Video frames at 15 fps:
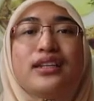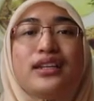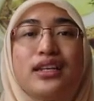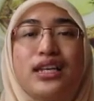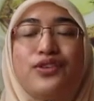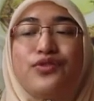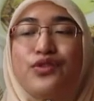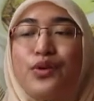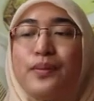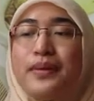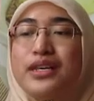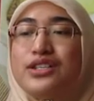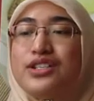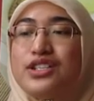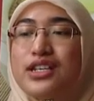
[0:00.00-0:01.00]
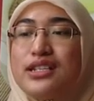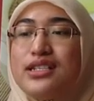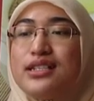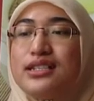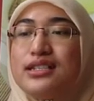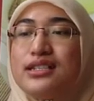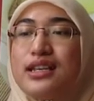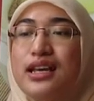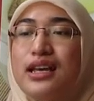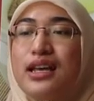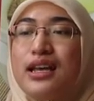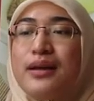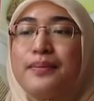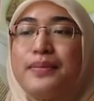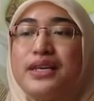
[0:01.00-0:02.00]
the information
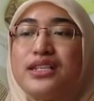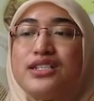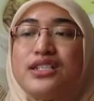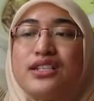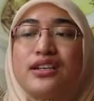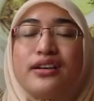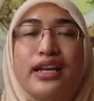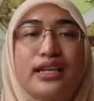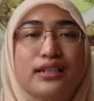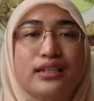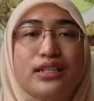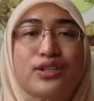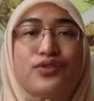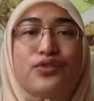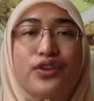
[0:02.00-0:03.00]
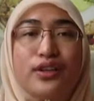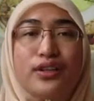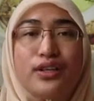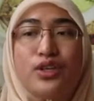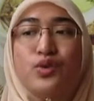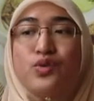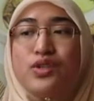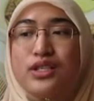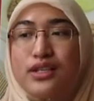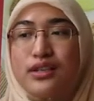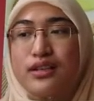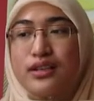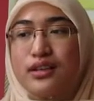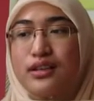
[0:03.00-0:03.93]
being generated for the user.